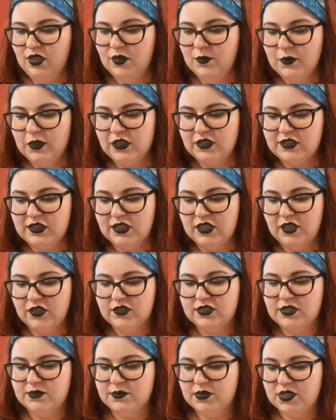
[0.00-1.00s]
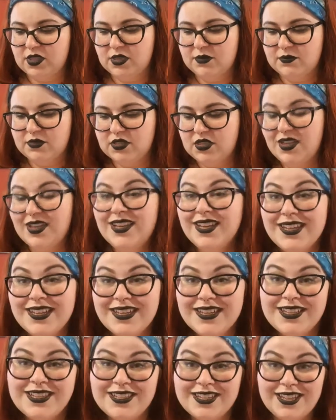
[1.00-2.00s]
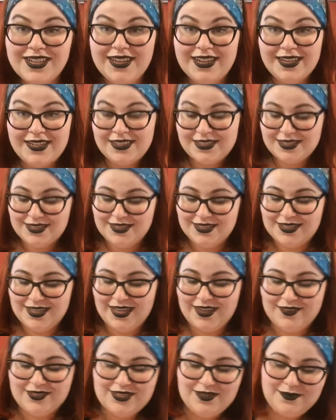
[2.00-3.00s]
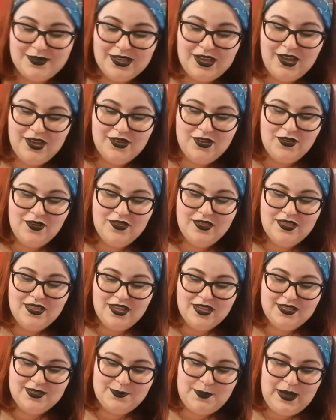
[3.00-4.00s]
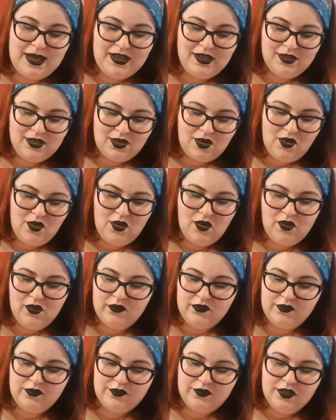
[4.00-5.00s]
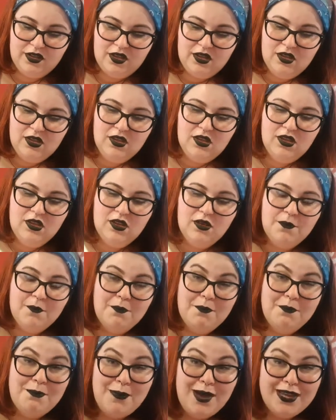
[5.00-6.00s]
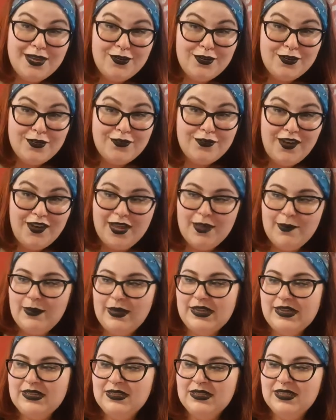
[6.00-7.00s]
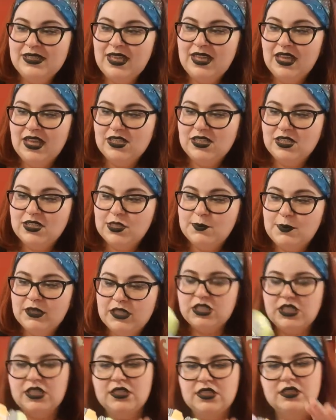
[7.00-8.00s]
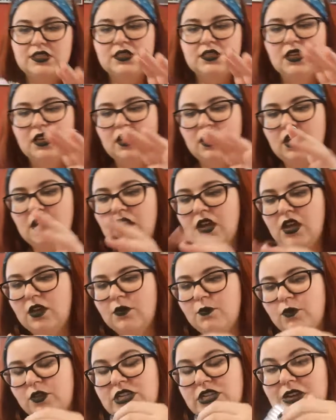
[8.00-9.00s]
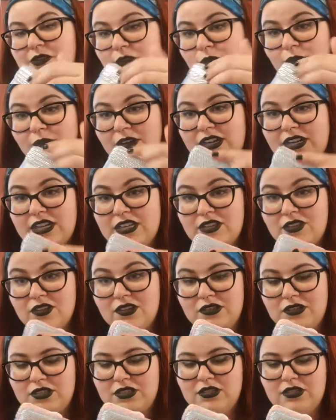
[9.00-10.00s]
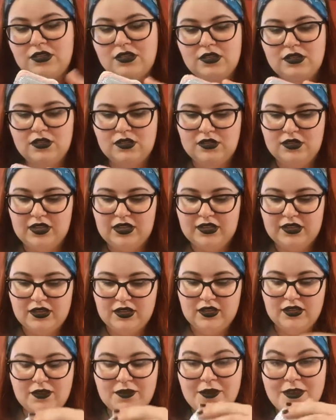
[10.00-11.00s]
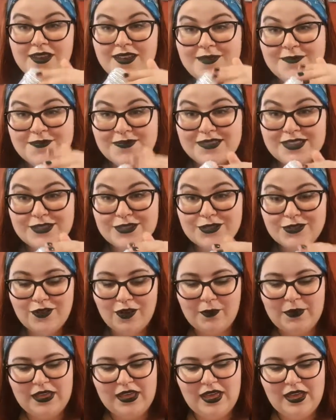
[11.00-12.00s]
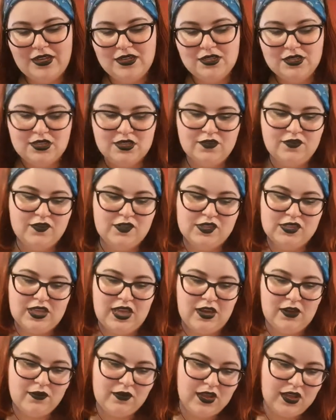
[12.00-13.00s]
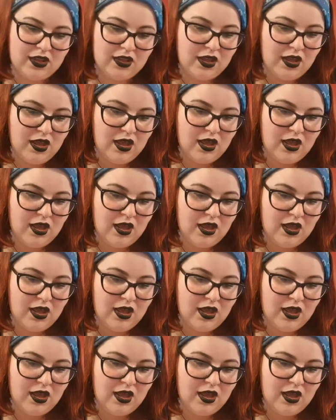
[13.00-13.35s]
because I know sometimes you need to have something, I got this pack of microfiber kitchen sponges, which have a really good like scrubby end for scouring,